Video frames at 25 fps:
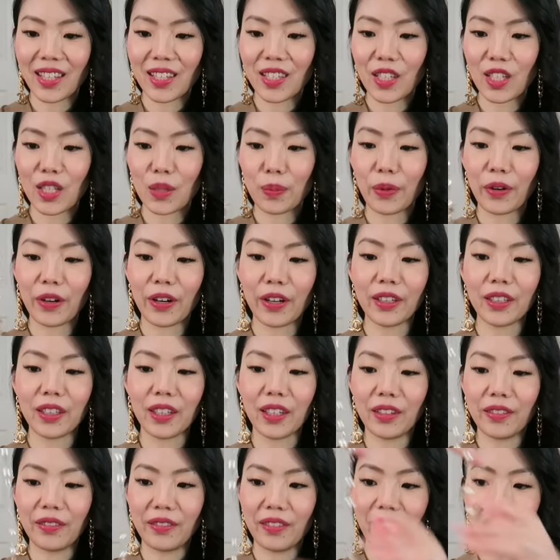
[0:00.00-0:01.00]
This is part
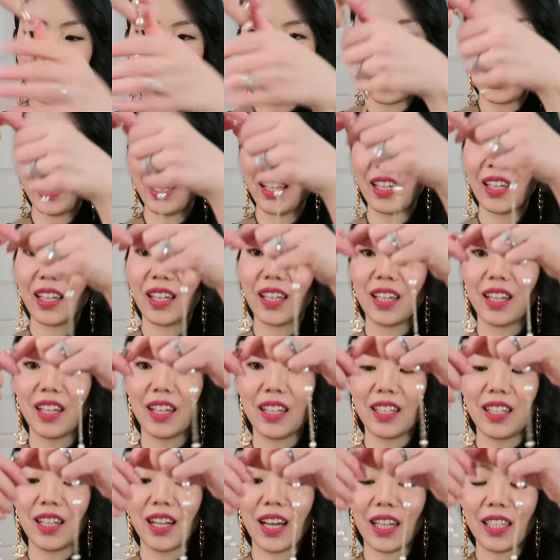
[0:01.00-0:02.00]
of the
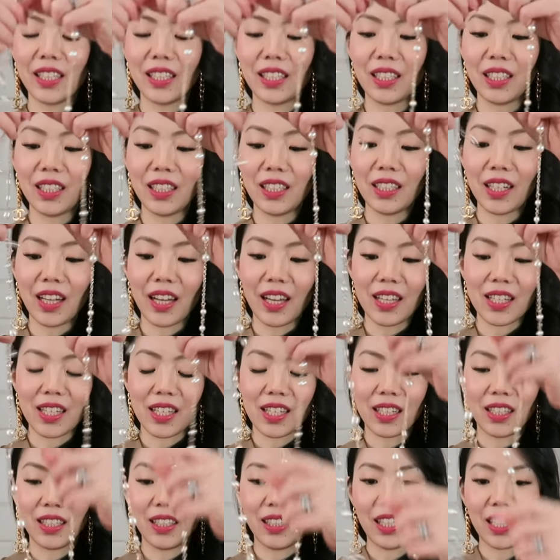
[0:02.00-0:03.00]

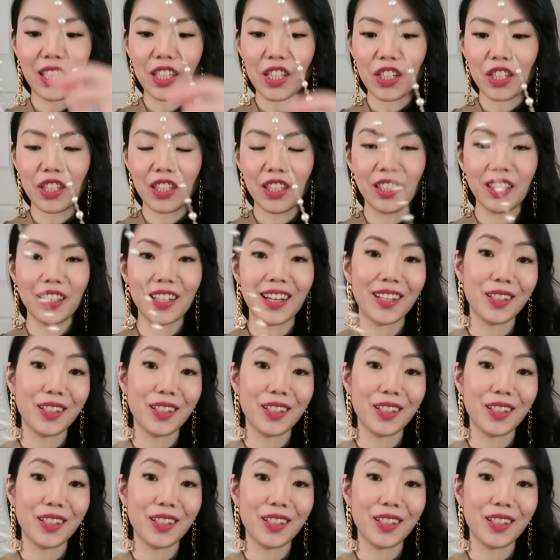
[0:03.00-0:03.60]
19S collection.